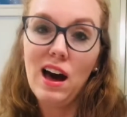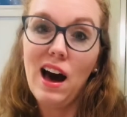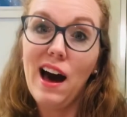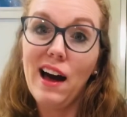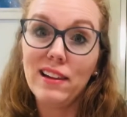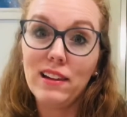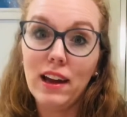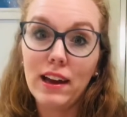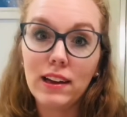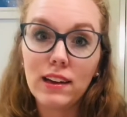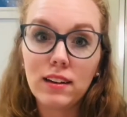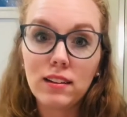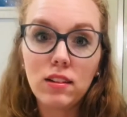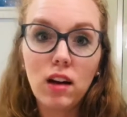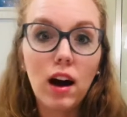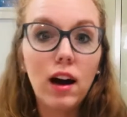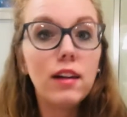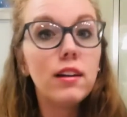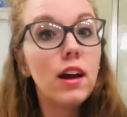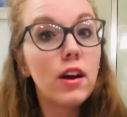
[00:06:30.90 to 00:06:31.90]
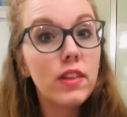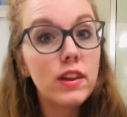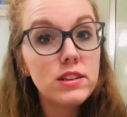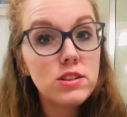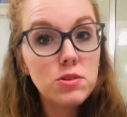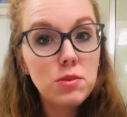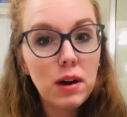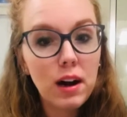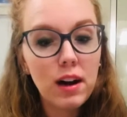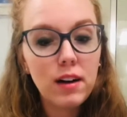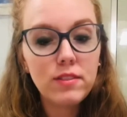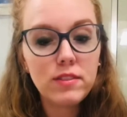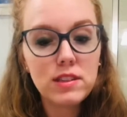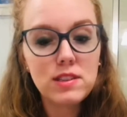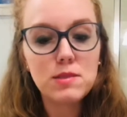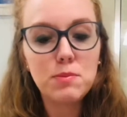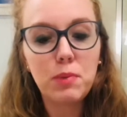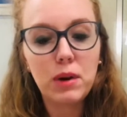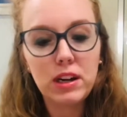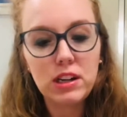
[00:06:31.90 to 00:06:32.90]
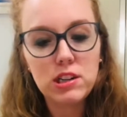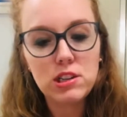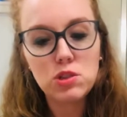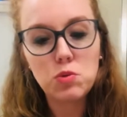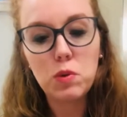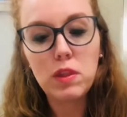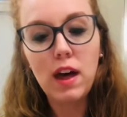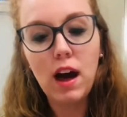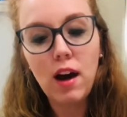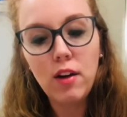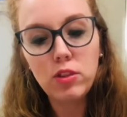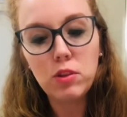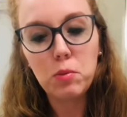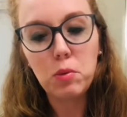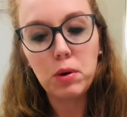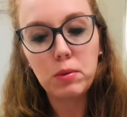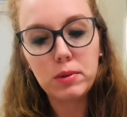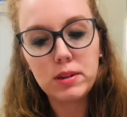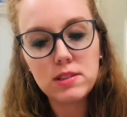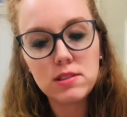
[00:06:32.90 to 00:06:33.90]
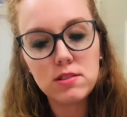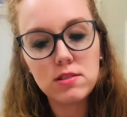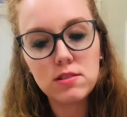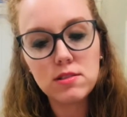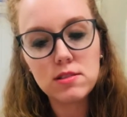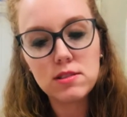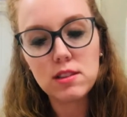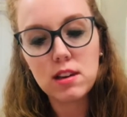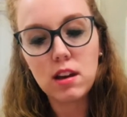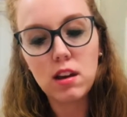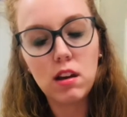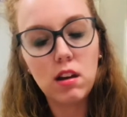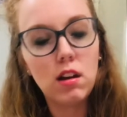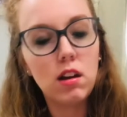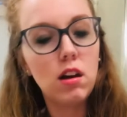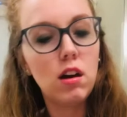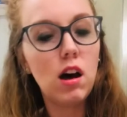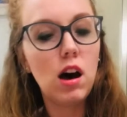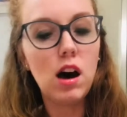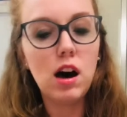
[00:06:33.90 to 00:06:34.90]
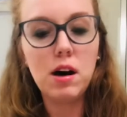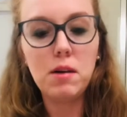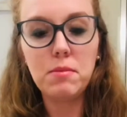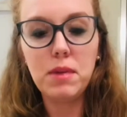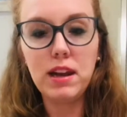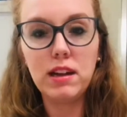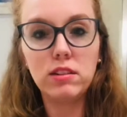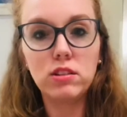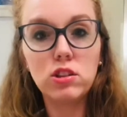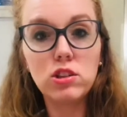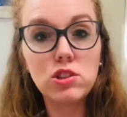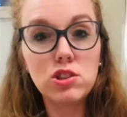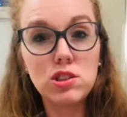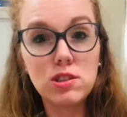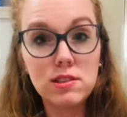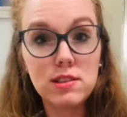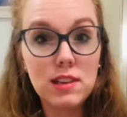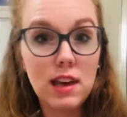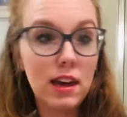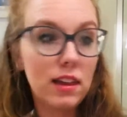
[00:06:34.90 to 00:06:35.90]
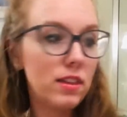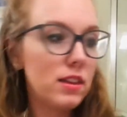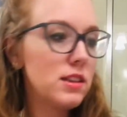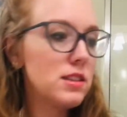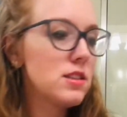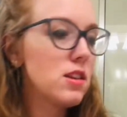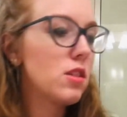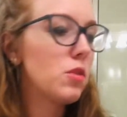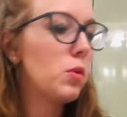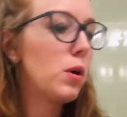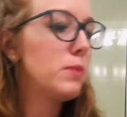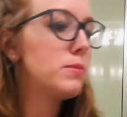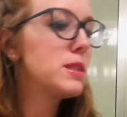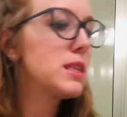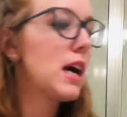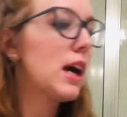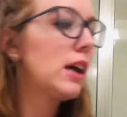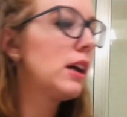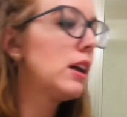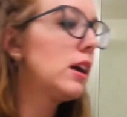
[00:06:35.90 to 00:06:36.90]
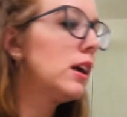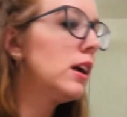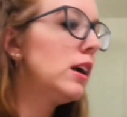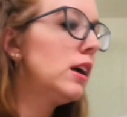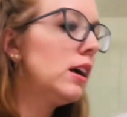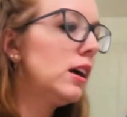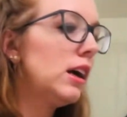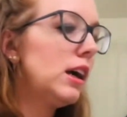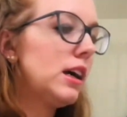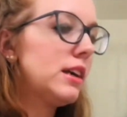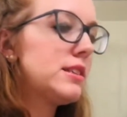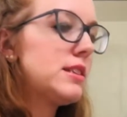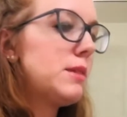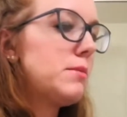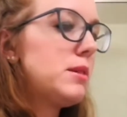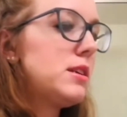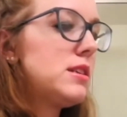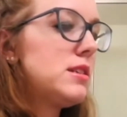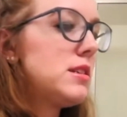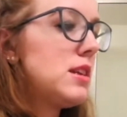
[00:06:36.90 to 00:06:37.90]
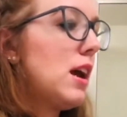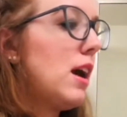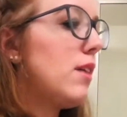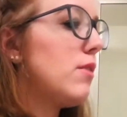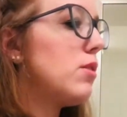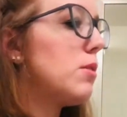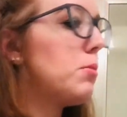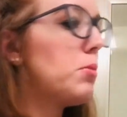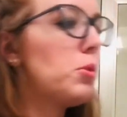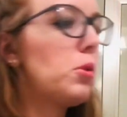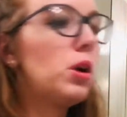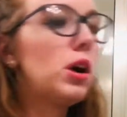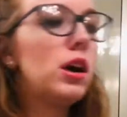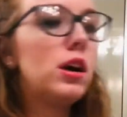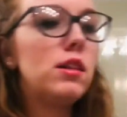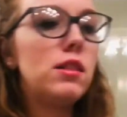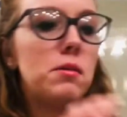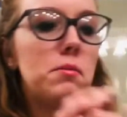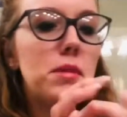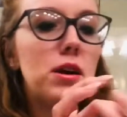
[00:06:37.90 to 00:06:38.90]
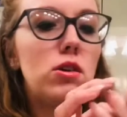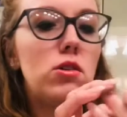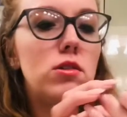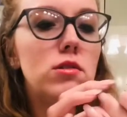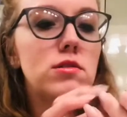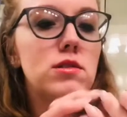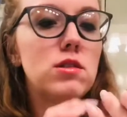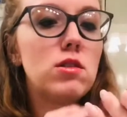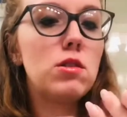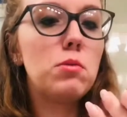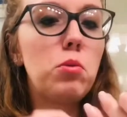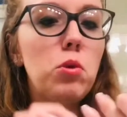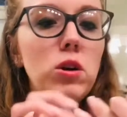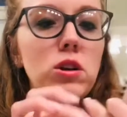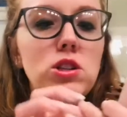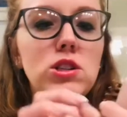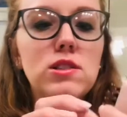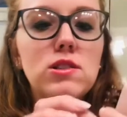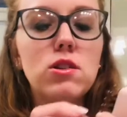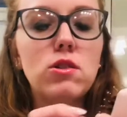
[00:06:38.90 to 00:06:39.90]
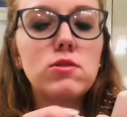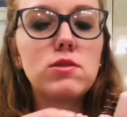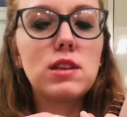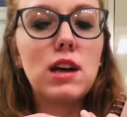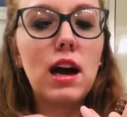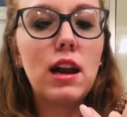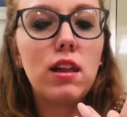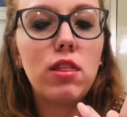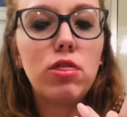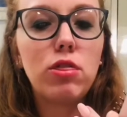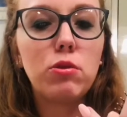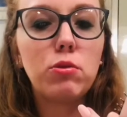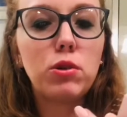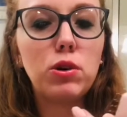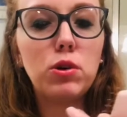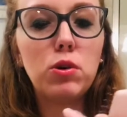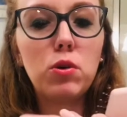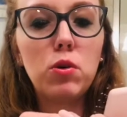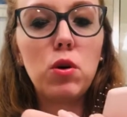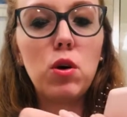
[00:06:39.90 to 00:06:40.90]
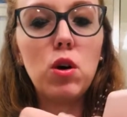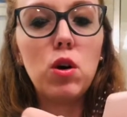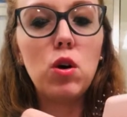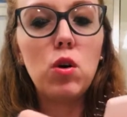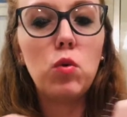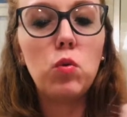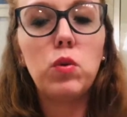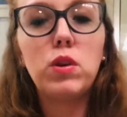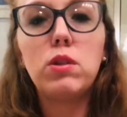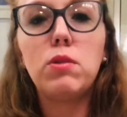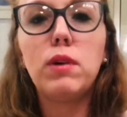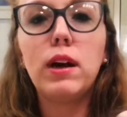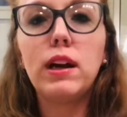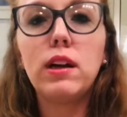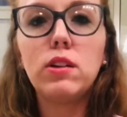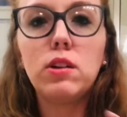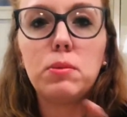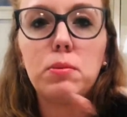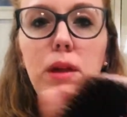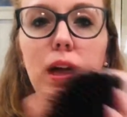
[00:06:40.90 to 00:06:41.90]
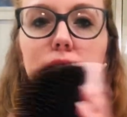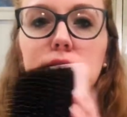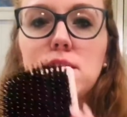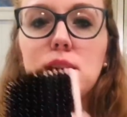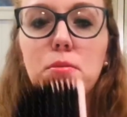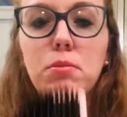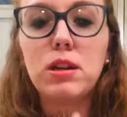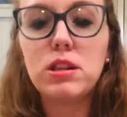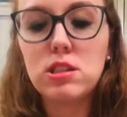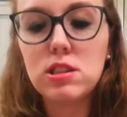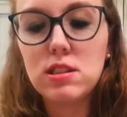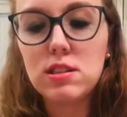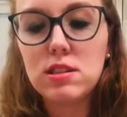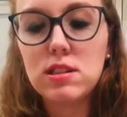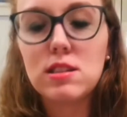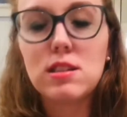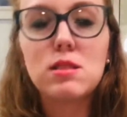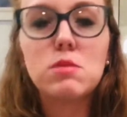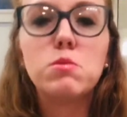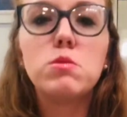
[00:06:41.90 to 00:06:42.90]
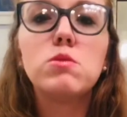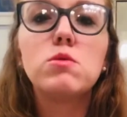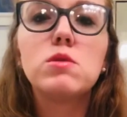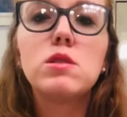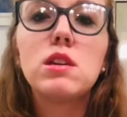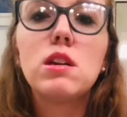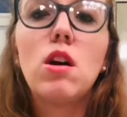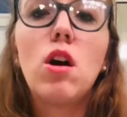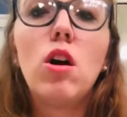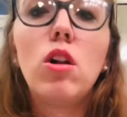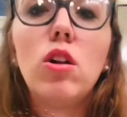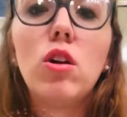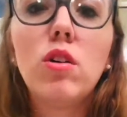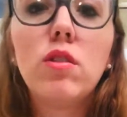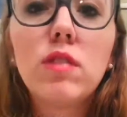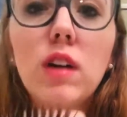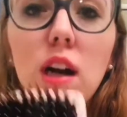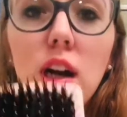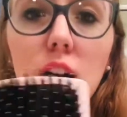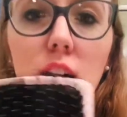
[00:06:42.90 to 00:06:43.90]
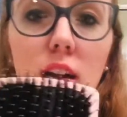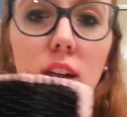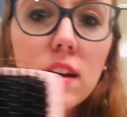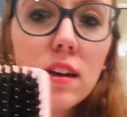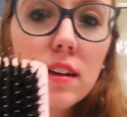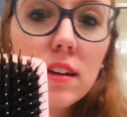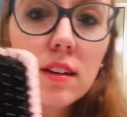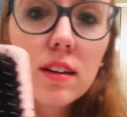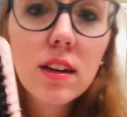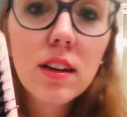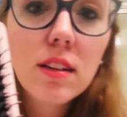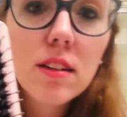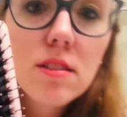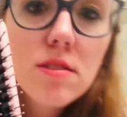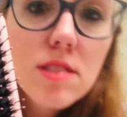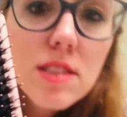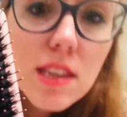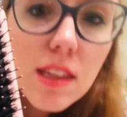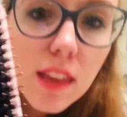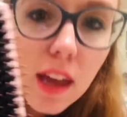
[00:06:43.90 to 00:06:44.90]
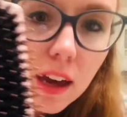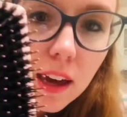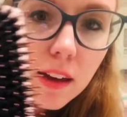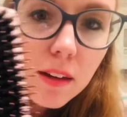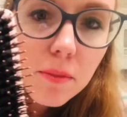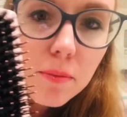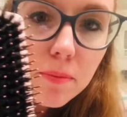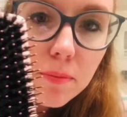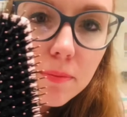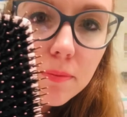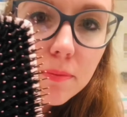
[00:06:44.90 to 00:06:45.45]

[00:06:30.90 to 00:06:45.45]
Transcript: I like it a lot. Now they do have this brush without the boar bristles, and it looks just like this on the website, except it doesn't have the boar in the middle. So the boar just goes kind of through with the regular plastic brushes and smooths it all over. Can you see that?